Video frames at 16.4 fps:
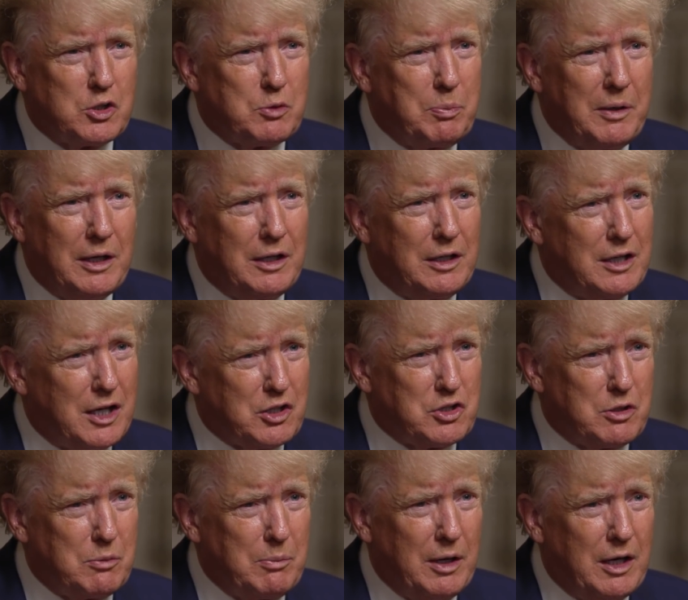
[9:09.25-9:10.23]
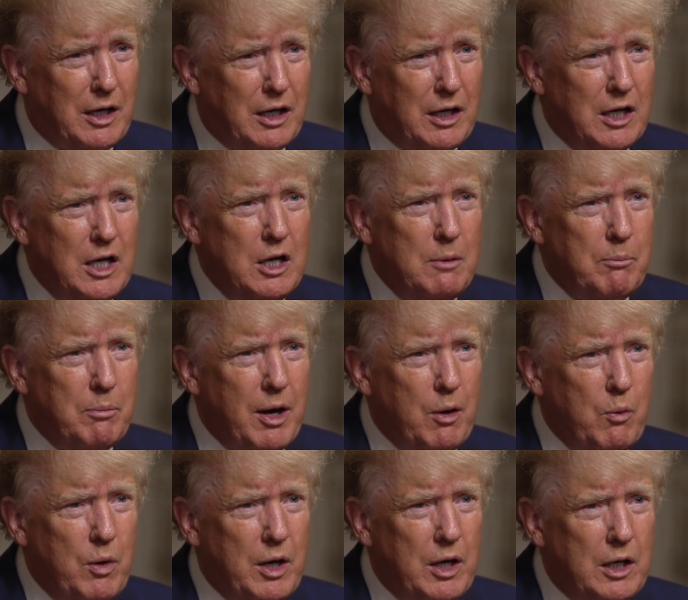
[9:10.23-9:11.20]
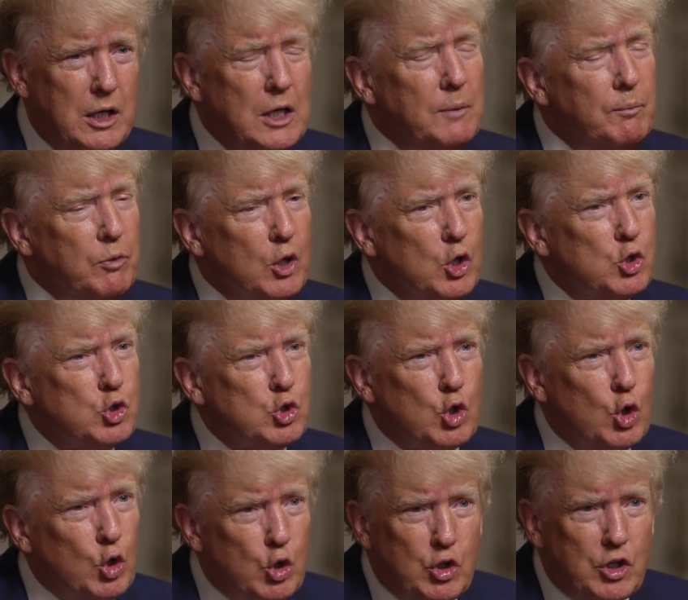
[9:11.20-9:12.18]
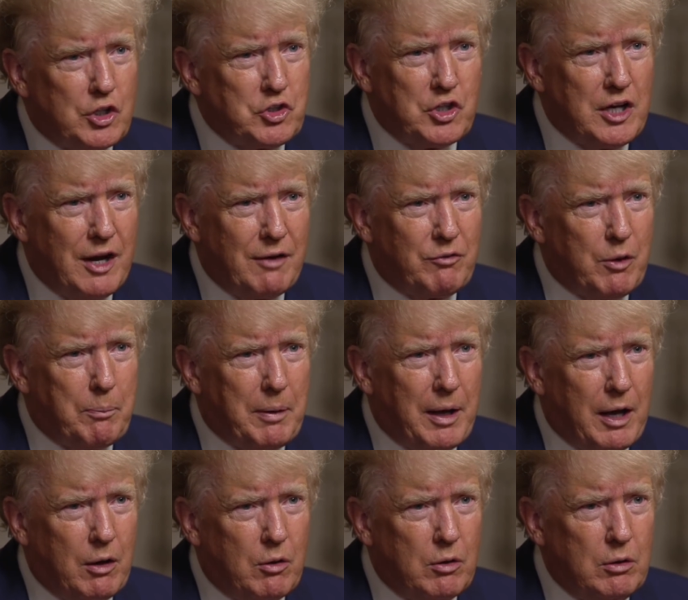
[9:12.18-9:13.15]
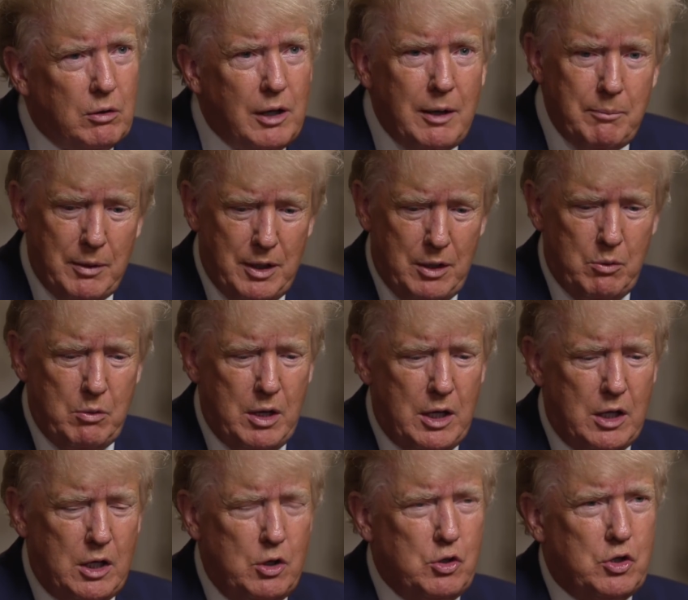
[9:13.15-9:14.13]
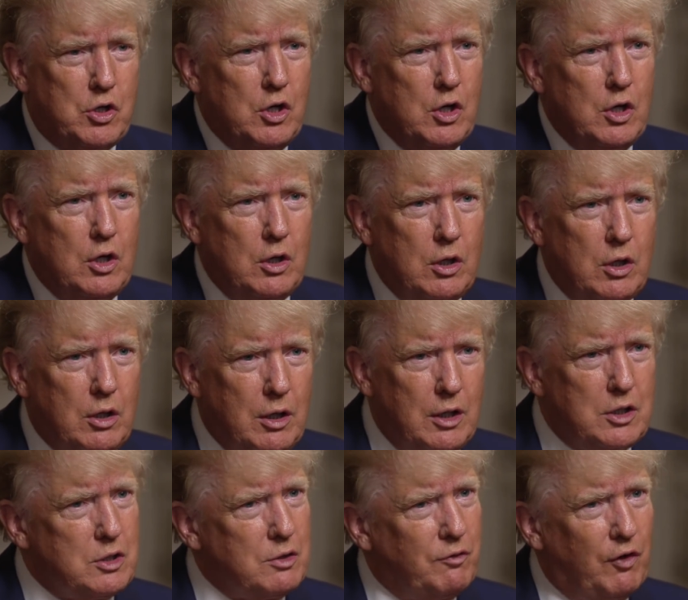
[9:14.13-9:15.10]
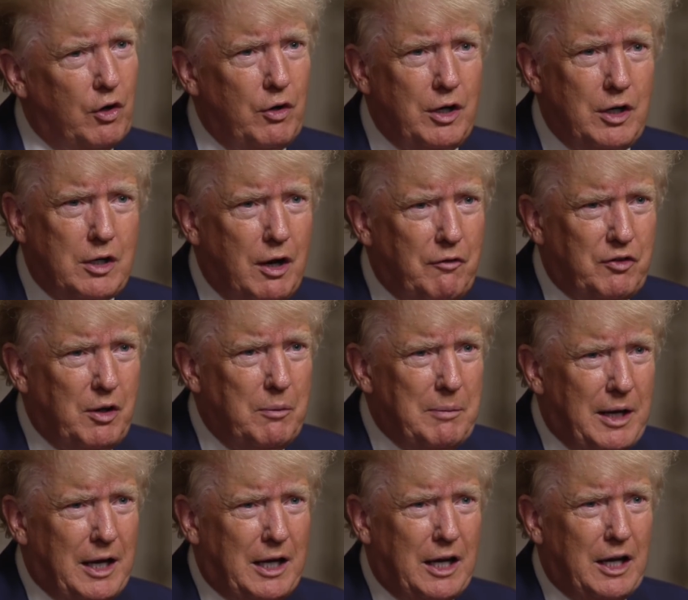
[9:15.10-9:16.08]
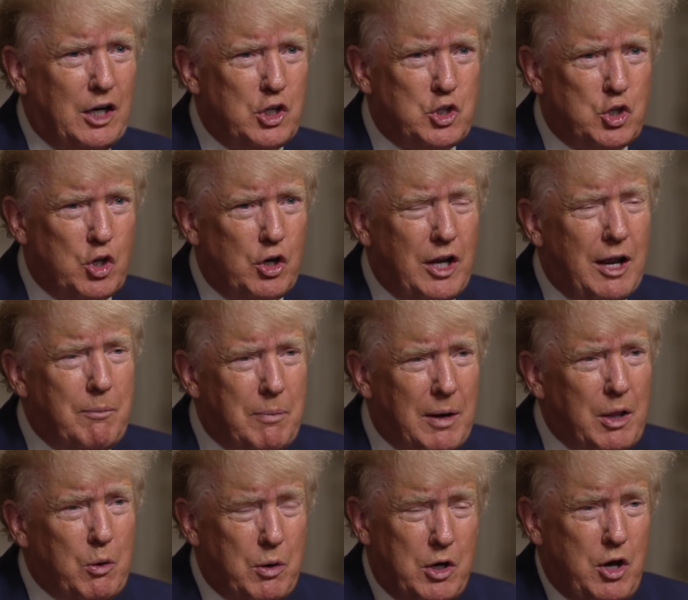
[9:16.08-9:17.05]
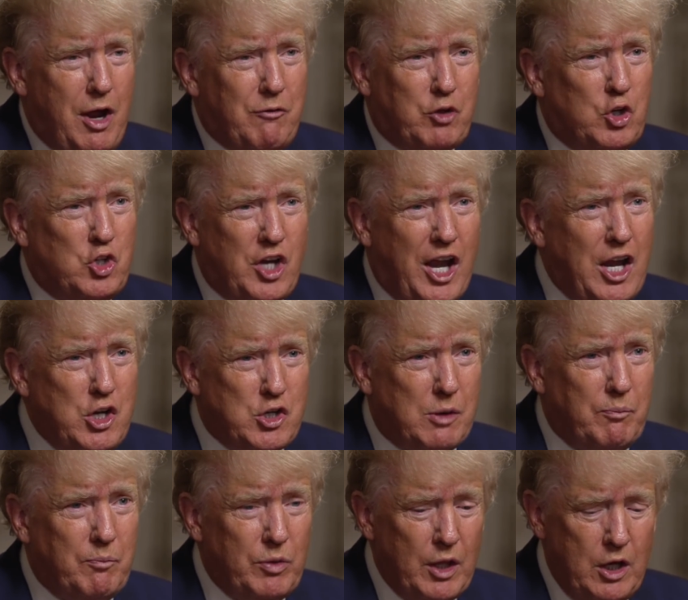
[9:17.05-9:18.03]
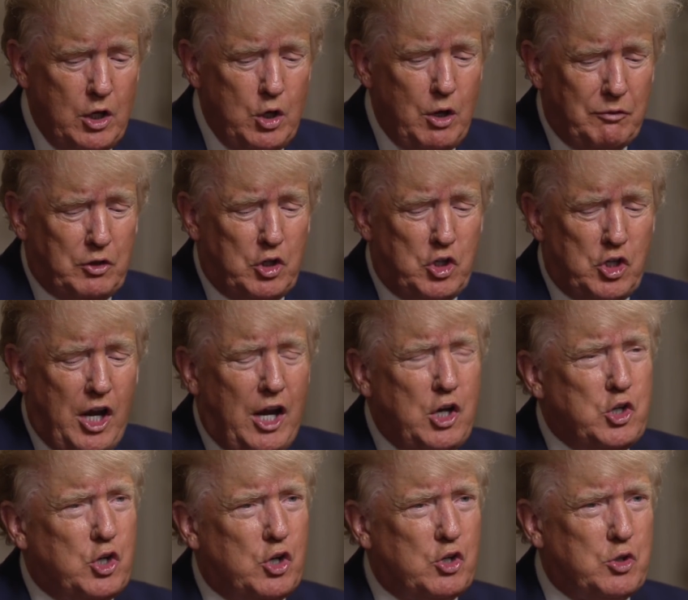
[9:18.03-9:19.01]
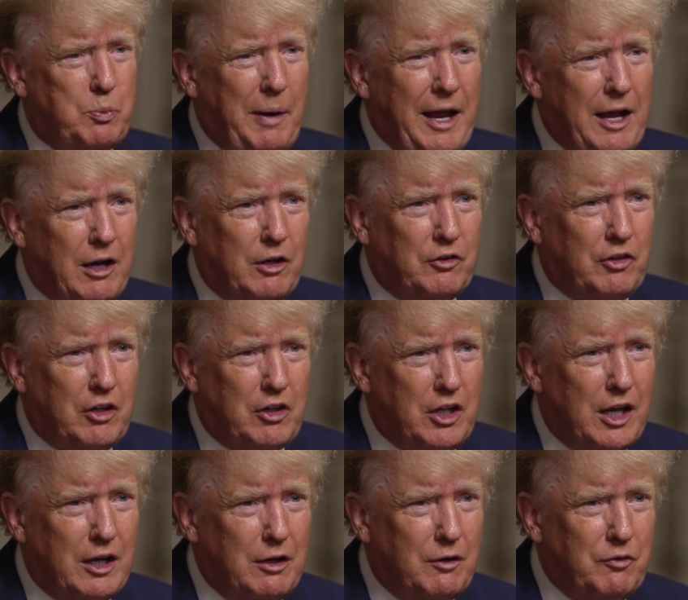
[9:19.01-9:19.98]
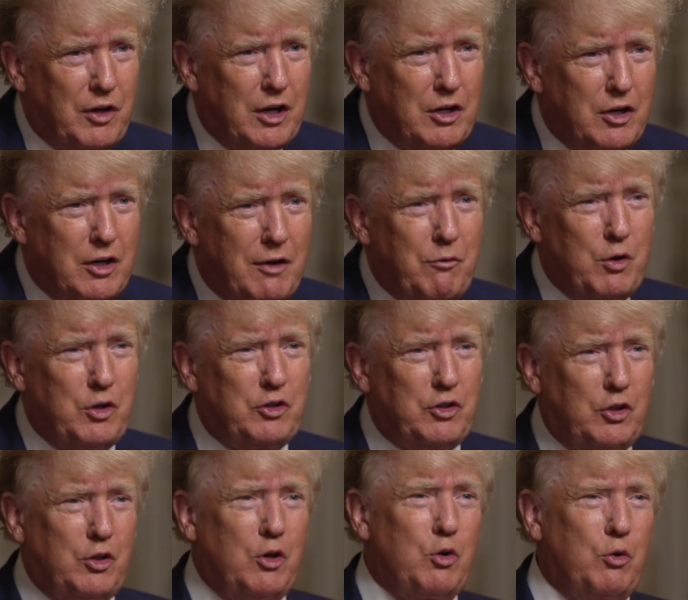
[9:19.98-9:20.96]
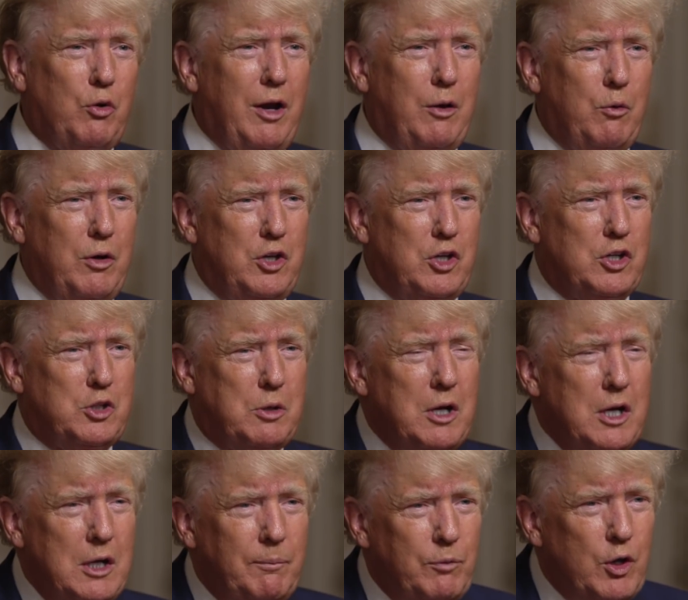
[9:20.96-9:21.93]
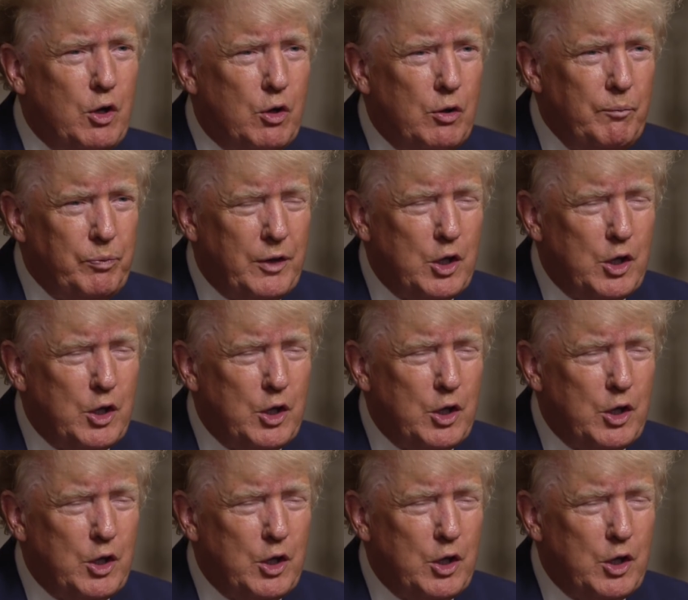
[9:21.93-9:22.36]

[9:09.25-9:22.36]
just being decimated by wind. Solar doesn't have the power. And by the way, dirty to make. It's very tough to make, and it's dirty. And by the way, you have to change them. You have to change those mm-hmm. panels at the end of ten years. Everyone says, "Oh, great, we just no."